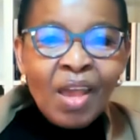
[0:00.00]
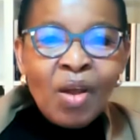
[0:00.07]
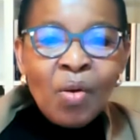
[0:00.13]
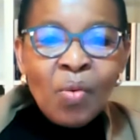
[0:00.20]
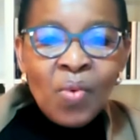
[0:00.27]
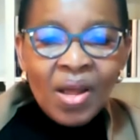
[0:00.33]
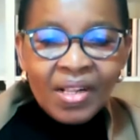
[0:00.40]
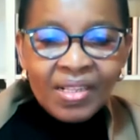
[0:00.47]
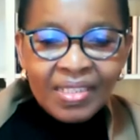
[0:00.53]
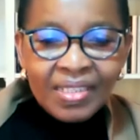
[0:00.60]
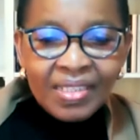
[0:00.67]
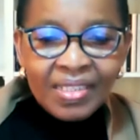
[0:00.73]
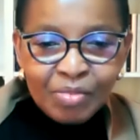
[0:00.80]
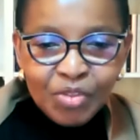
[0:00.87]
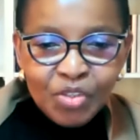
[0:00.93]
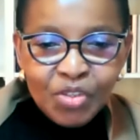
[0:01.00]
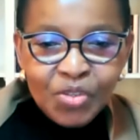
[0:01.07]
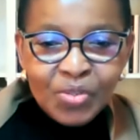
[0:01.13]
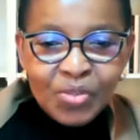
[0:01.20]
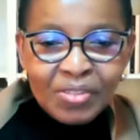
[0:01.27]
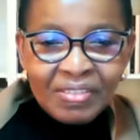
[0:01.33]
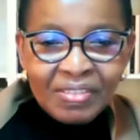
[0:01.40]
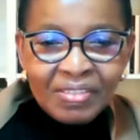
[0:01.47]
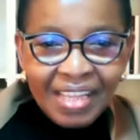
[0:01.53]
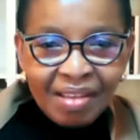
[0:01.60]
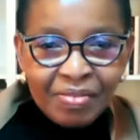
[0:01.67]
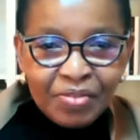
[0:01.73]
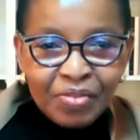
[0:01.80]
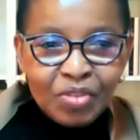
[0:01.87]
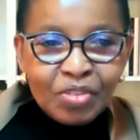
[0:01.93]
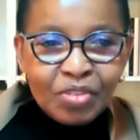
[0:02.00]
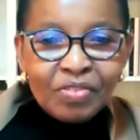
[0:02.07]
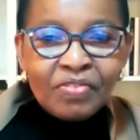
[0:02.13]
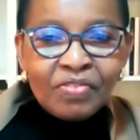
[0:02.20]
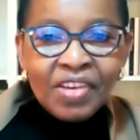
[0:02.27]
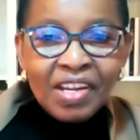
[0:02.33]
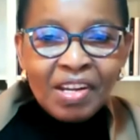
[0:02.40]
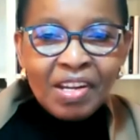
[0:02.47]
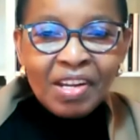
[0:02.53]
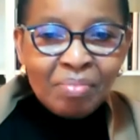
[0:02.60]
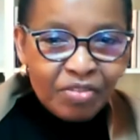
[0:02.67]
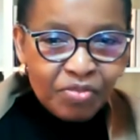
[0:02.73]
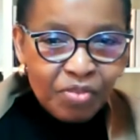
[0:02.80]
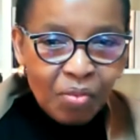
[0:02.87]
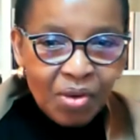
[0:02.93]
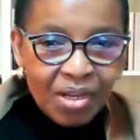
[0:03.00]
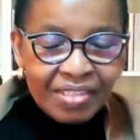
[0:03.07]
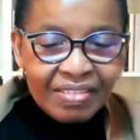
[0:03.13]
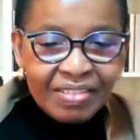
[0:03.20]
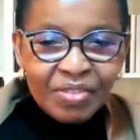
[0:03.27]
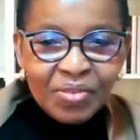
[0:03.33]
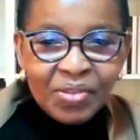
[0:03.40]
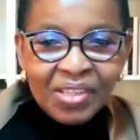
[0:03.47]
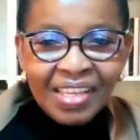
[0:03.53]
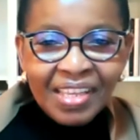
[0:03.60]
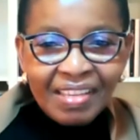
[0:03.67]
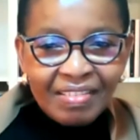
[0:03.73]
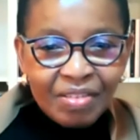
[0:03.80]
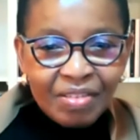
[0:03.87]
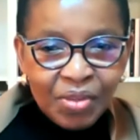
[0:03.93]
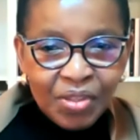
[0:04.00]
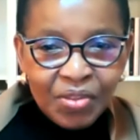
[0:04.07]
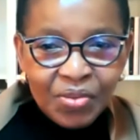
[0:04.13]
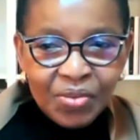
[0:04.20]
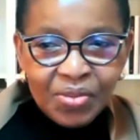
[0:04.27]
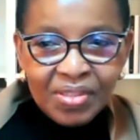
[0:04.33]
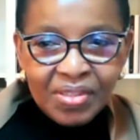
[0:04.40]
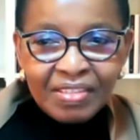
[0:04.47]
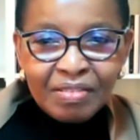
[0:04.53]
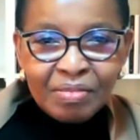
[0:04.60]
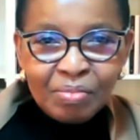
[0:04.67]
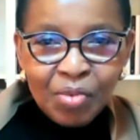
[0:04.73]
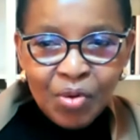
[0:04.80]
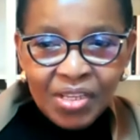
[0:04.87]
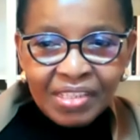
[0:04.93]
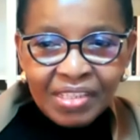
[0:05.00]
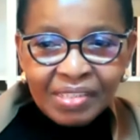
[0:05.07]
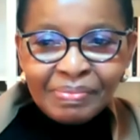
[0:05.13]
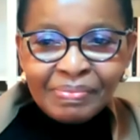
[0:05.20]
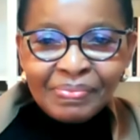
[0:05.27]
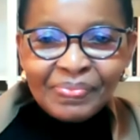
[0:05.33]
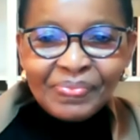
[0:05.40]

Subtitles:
Welcome to you, Stef. We look very much forward to engaging with you this morning.